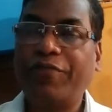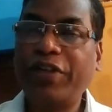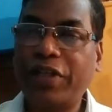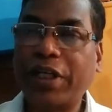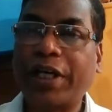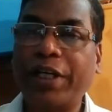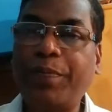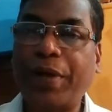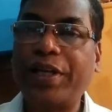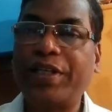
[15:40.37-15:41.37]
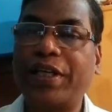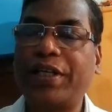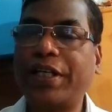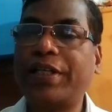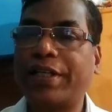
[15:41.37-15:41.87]
picture
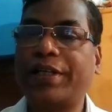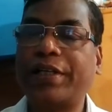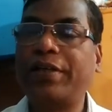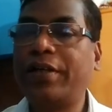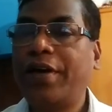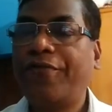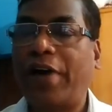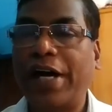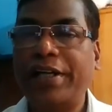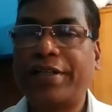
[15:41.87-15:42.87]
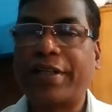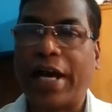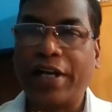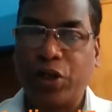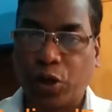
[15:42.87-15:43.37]
representing certain files
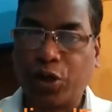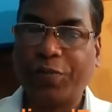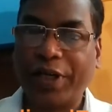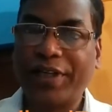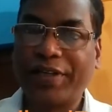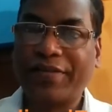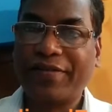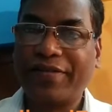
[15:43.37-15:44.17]
and documents,